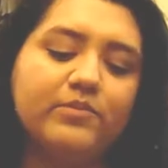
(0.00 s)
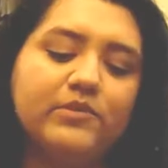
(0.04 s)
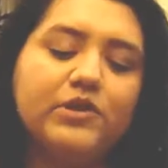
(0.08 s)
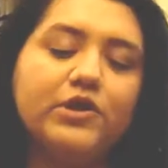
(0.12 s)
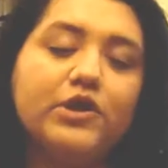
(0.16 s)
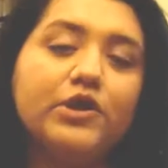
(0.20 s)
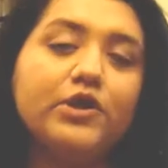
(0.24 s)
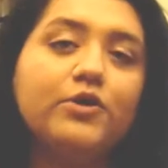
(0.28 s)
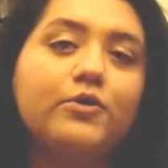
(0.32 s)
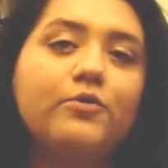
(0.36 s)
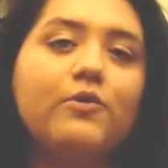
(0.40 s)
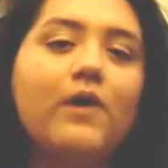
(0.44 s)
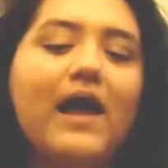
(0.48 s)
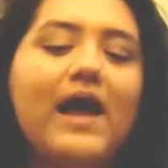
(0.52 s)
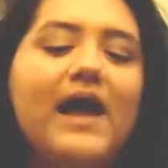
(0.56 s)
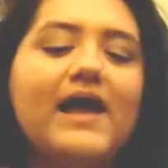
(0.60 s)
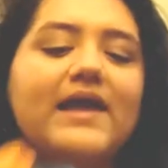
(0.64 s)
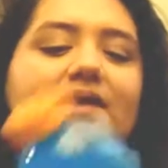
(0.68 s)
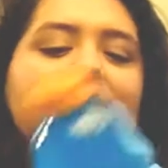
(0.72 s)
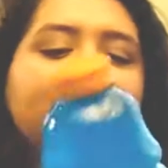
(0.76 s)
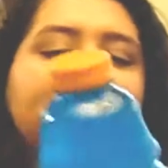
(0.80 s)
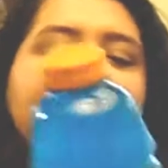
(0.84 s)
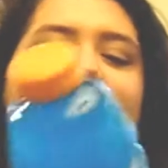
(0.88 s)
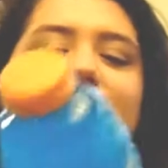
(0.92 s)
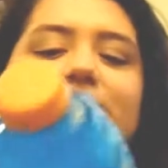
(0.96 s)
blue, I
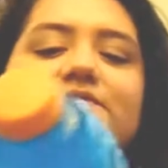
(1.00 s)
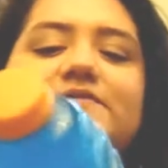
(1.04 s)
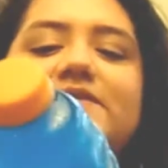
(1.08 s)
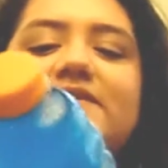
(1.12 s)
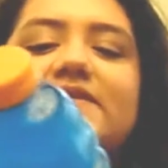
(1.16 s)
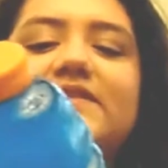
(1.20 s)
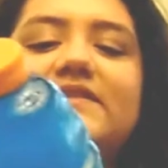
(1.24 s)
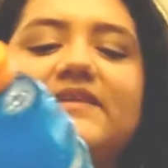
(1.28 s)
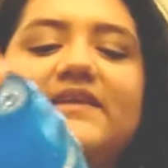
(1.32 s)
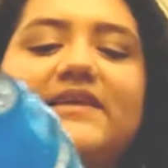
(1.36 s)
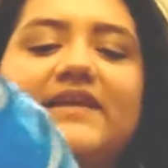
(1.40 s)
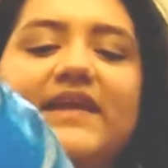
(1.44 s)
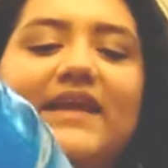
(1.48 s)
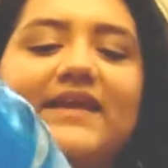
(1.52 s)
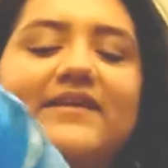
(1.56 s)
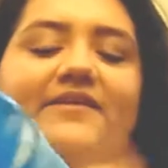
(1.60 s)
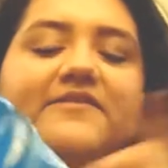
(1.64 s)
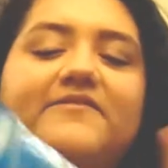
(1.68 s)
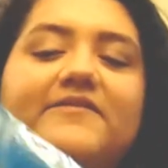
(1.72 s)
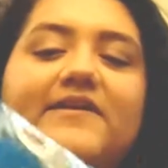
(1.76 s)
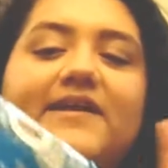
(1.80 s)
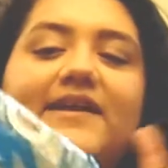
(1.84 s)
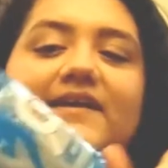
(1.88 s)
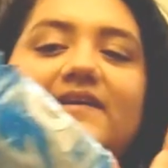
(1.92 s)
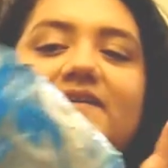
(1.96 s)
am using
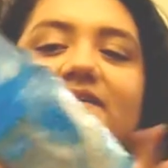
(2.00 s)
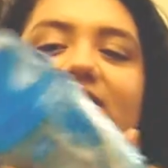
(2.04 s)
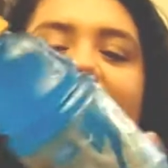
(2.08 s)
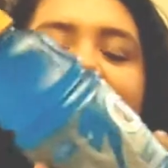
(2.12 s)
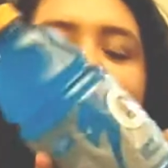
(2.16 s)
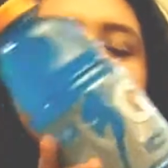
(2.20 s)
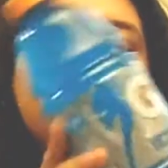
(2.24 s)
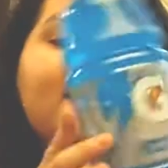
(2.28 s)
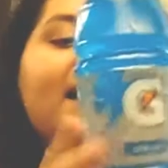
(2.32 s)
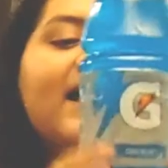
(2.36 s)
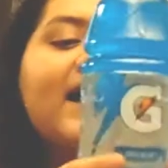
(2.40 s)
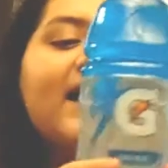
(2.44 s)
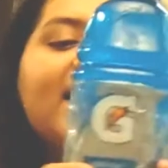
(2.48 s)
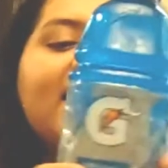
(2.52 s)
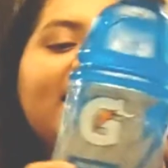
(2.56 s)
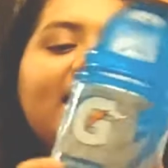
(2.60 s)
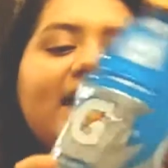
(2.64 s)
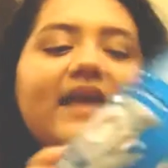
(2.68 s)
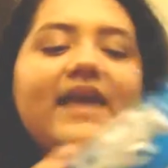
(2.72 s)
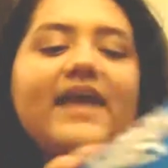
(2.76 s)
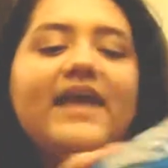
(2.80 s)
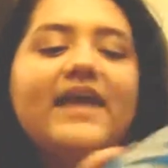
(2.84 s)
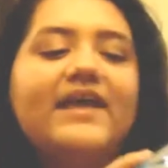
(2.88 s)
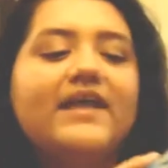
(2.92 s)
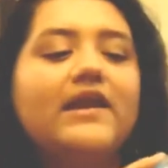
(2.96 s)
Gatorade
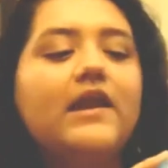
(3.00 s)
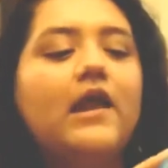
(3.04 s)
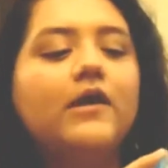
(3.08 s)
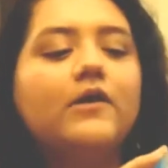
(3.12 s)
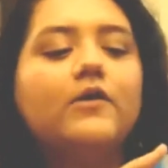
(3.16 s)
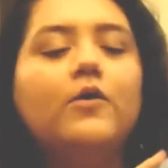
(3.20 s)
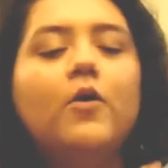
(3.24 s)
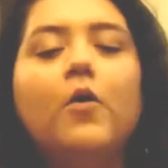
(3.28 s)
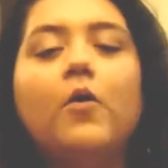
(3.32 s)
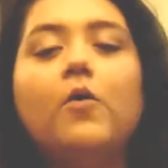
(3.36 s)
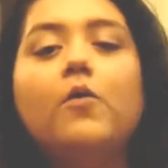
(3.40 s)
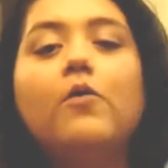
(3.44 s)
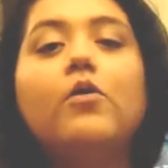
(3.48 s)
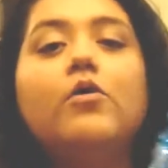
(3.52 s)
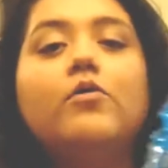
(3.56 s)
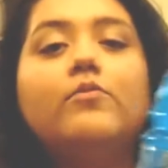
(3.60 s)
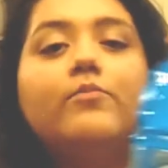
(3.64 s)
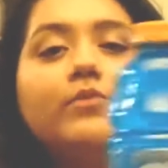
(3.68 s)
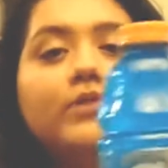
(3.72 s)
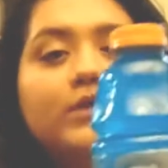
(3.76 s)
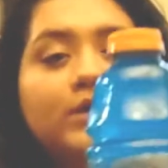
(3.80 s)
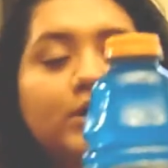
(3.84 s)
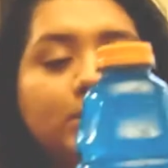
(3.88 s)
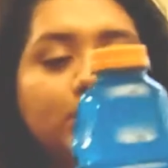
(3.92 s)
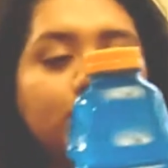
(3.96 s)
in Cool
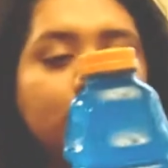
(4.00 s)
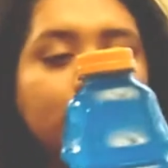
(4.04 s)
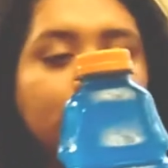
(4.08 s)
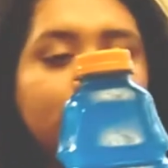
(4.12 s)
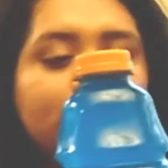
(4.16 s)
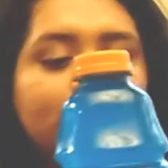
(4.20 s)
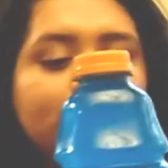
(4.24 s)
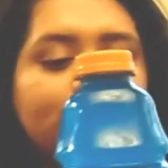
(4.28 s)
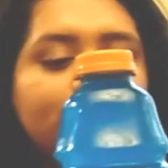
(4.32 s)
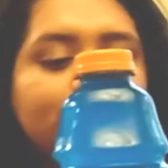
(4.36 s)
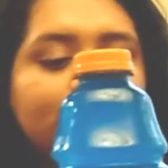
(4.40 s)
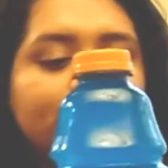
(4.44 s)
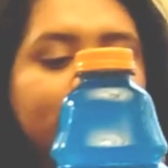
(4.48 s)
Blue.